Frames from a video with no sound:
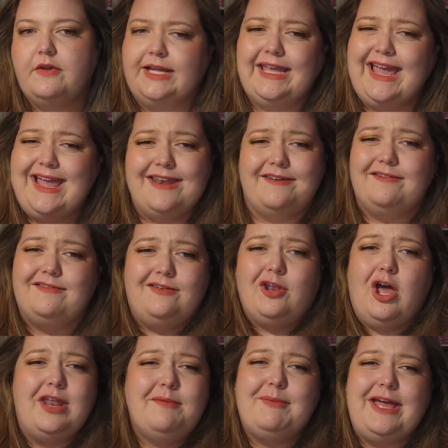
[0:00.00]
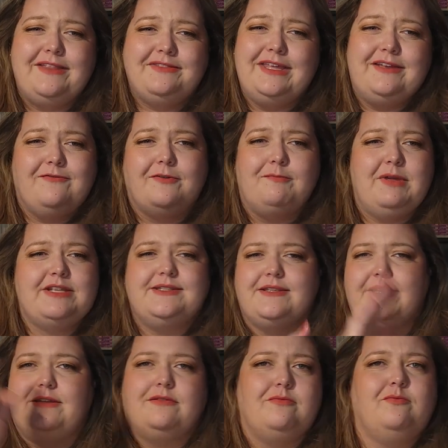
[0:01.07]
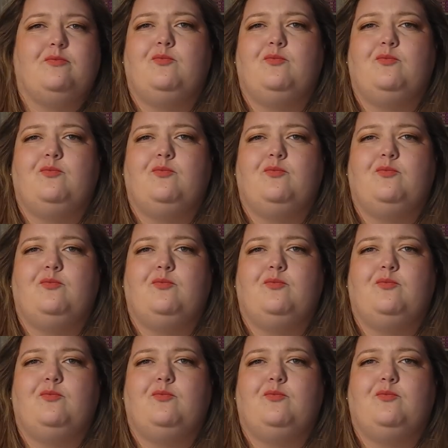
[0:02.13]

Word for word: Again, not a bad thing for muslin.